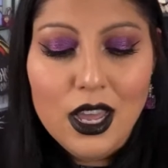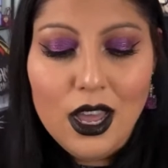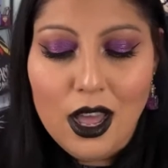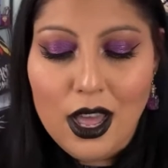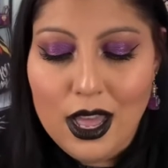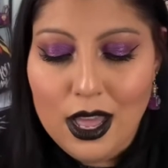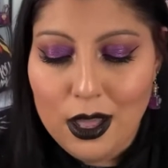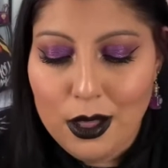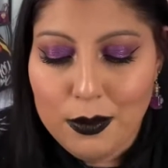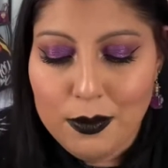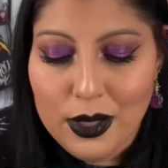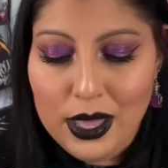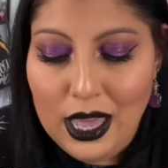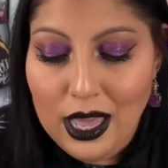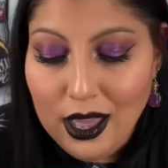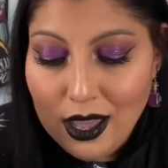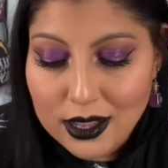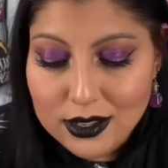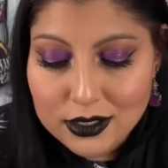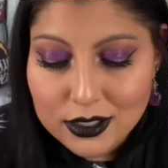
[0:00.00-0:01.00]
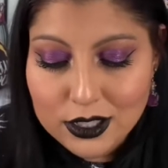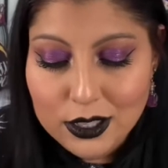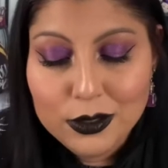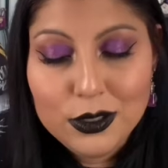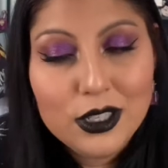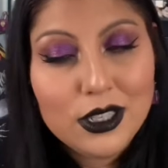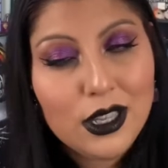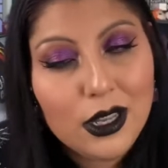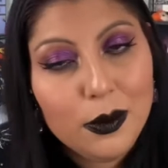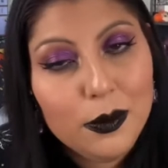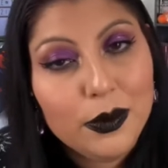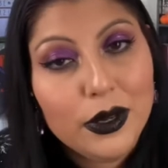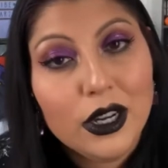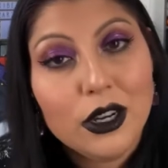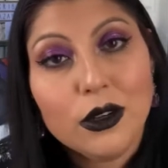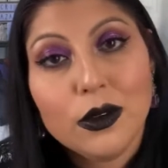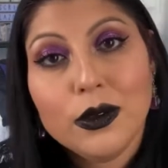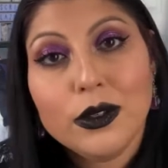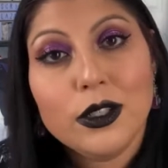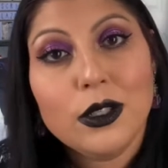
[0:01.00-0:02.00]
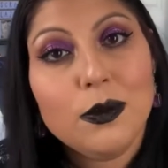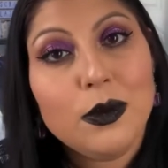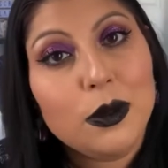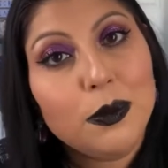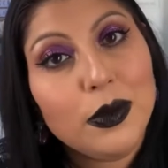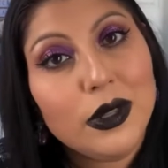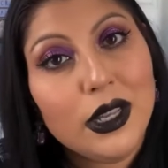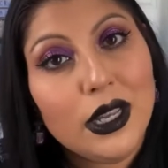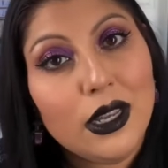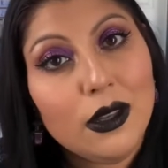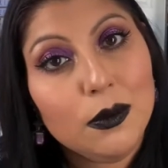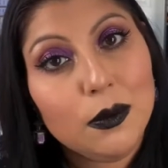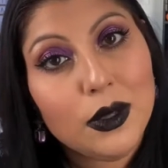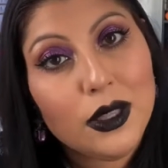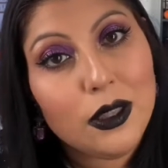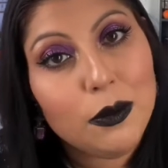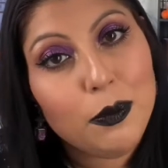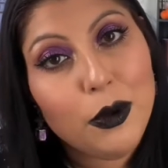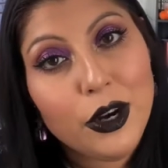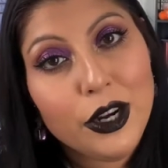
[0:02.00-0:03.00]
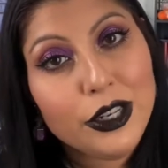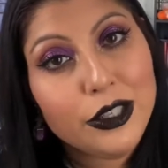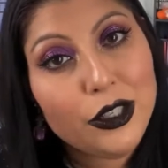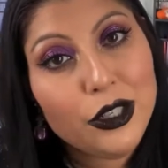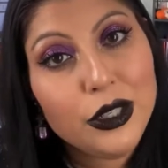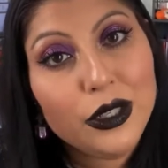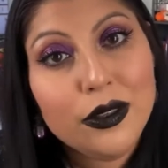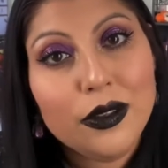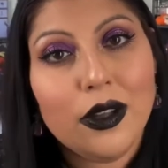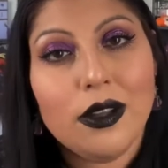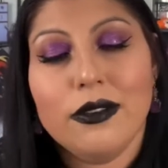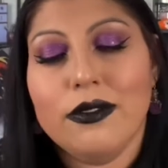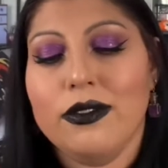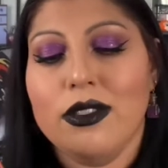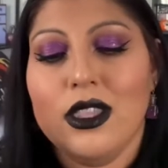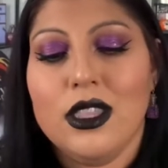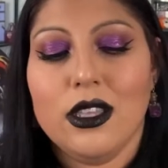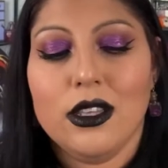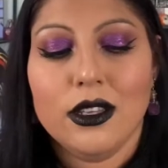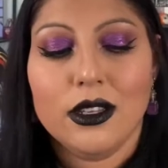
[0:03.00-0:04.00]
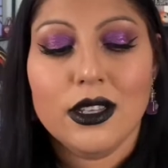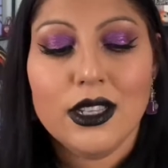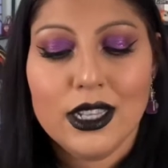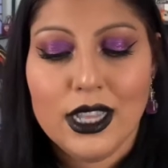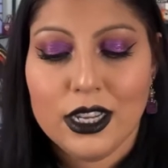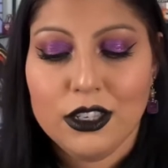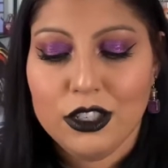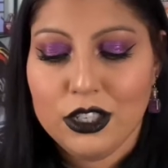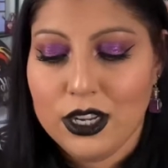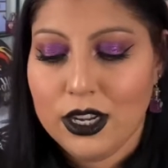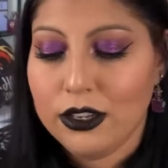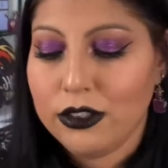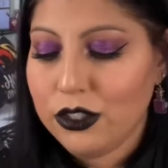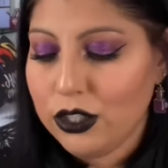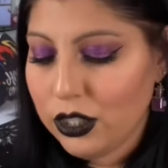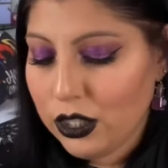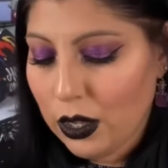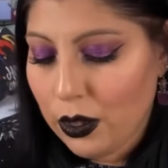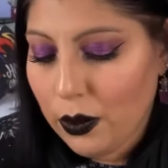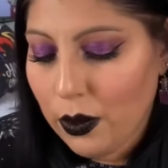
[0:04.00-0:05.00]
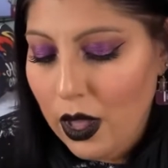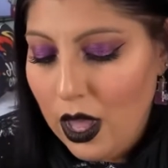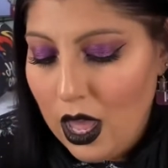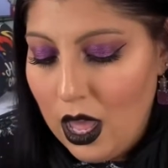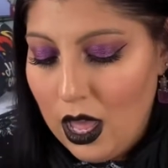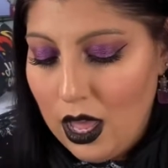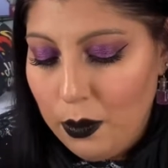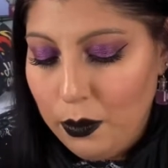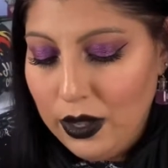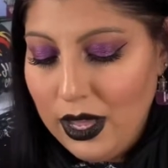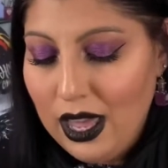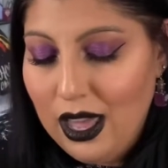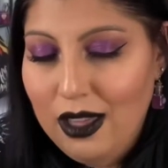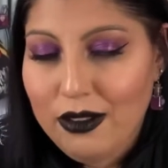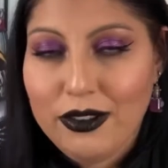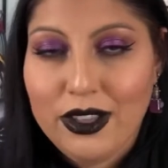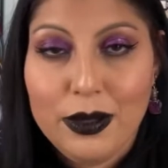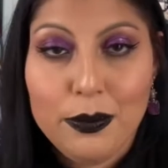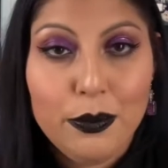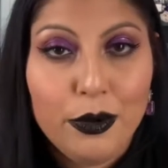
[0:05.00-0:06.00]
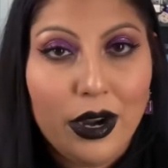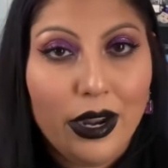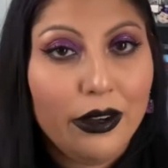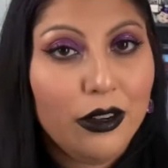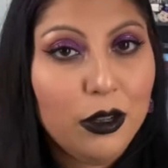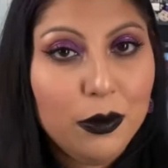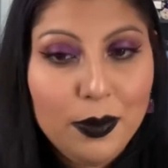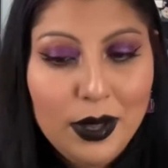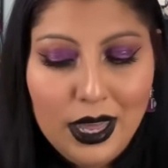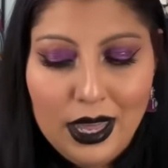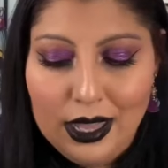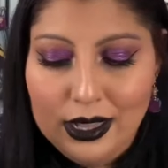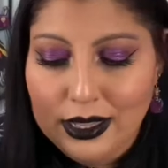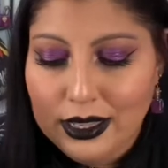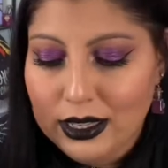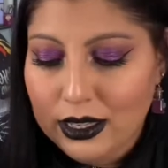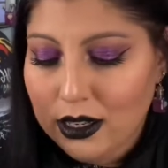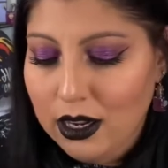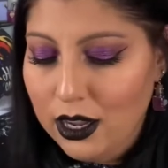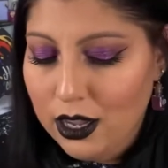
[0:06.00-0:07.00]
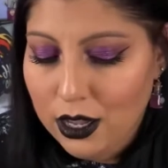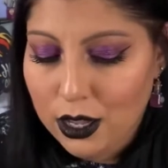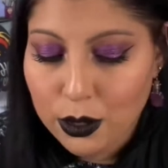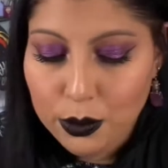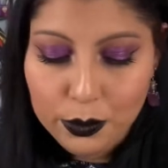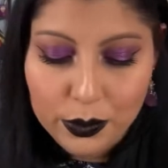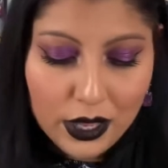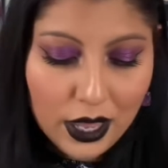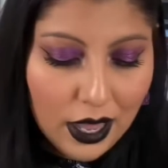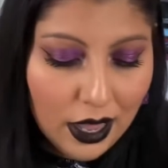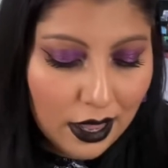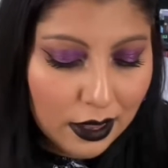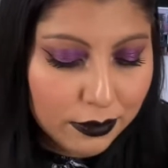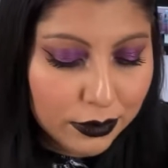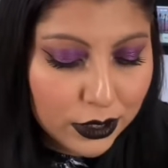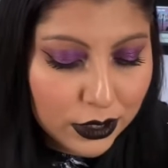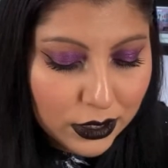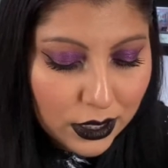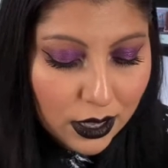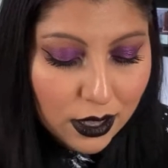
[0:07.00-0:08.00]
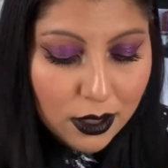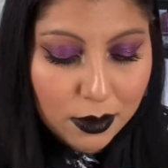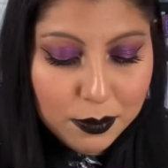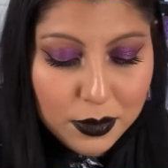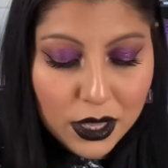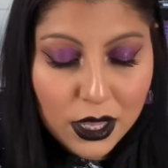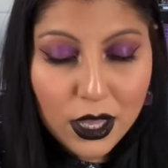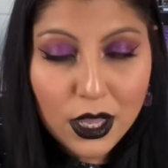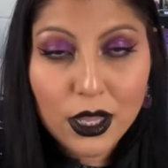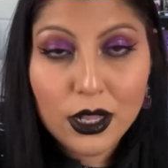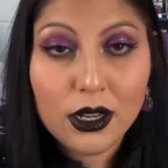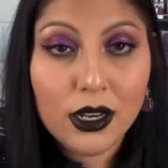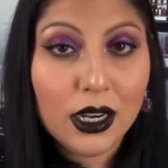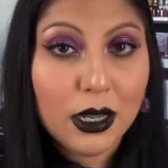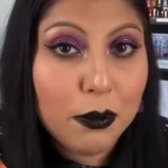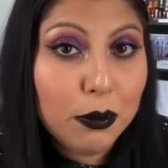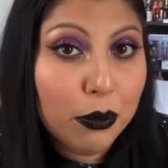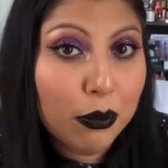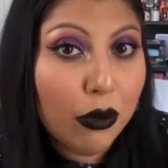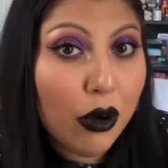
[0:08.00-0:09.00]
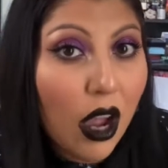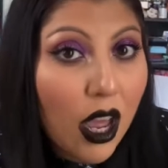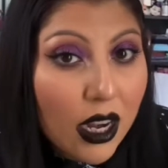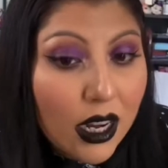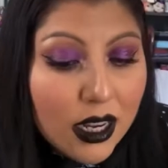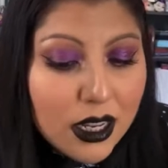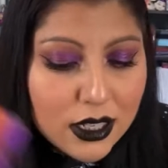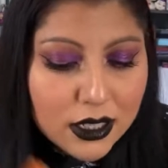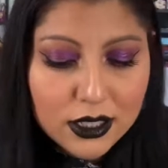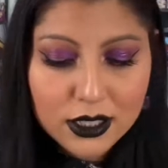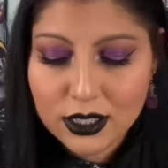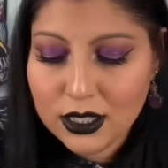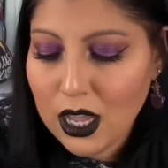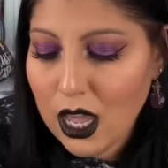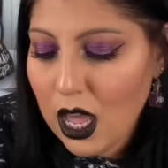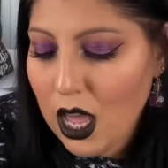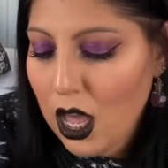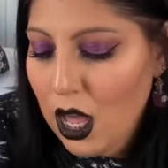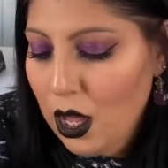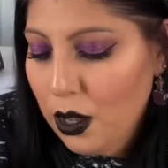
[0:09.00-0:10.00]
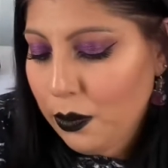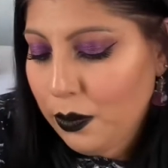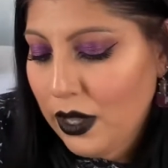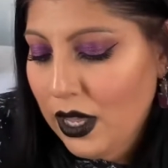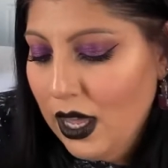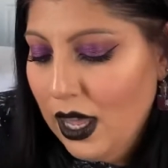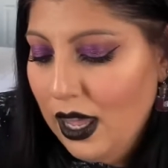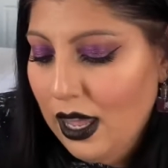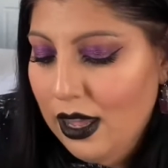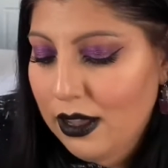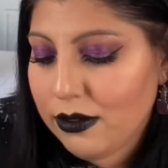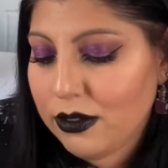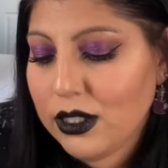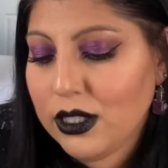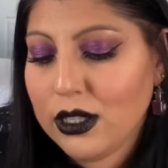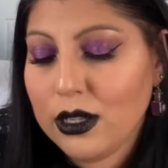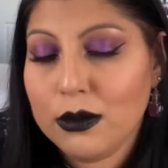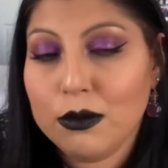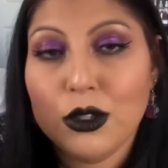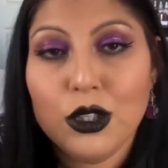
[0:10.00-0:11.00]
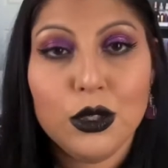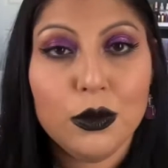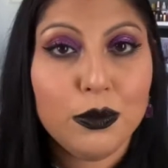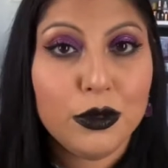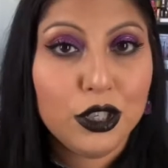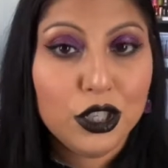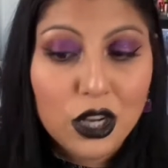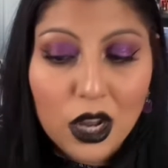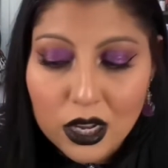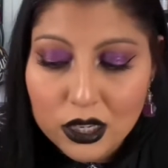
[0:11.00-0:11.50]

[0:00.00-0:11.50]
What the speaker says: And so today we are going to be playing with part 2 of the collection. So we have a brand new palette, we have some lip products, we have some super shock